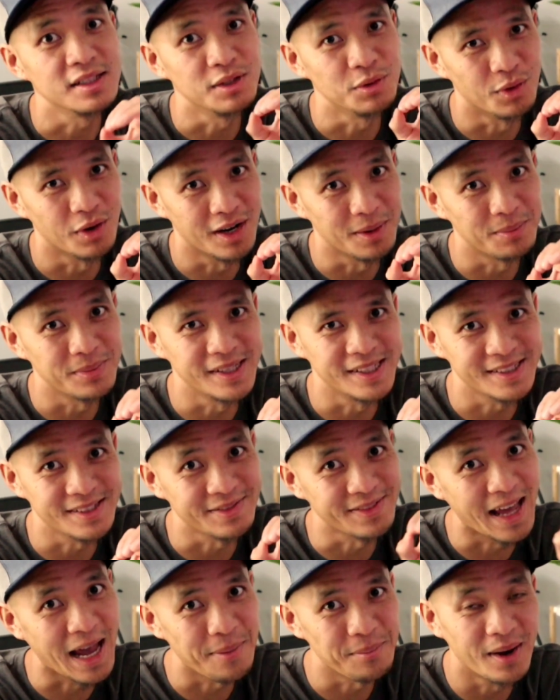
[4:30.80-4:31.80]
you want a piece of
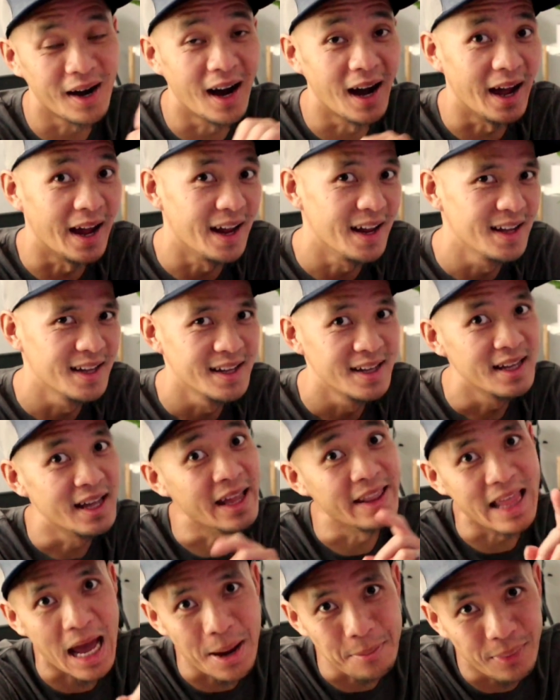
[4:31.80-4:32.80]
that pie.
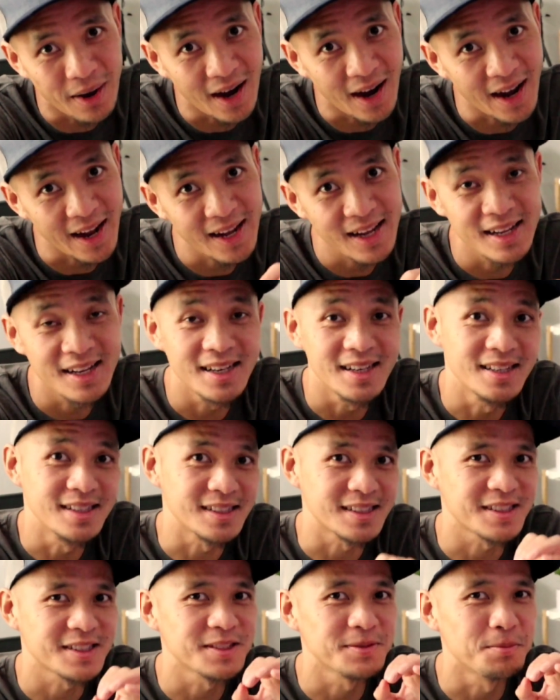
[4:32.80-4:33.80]
And that pie
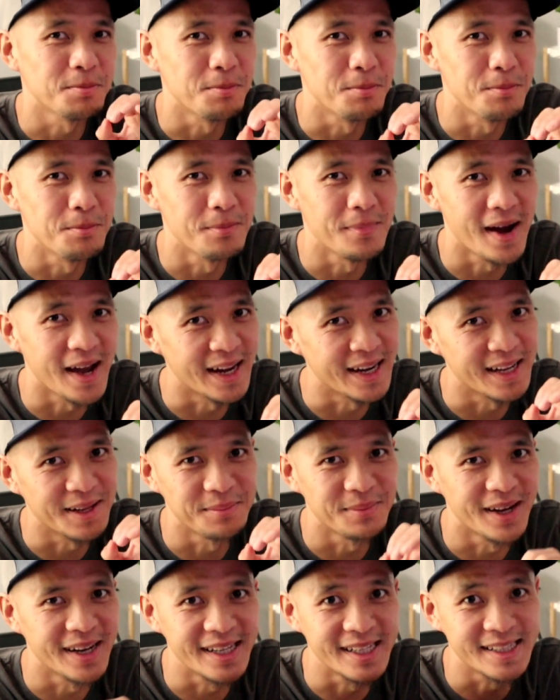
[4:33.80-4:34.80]
looks mighty,
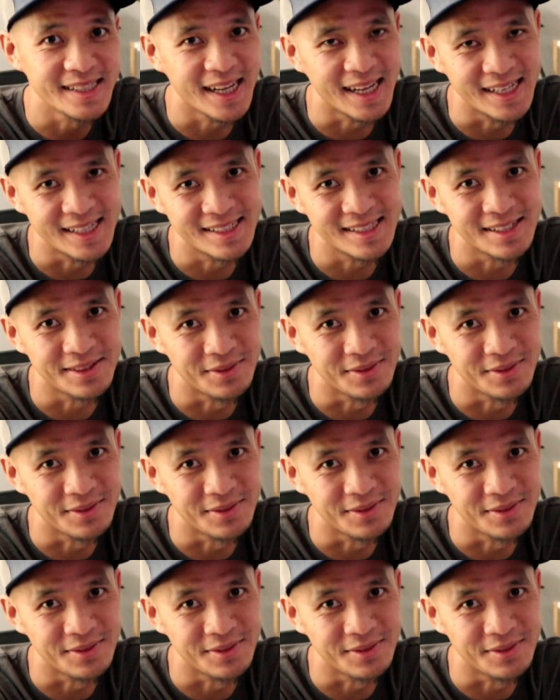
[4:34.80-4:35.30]
mighty tasty,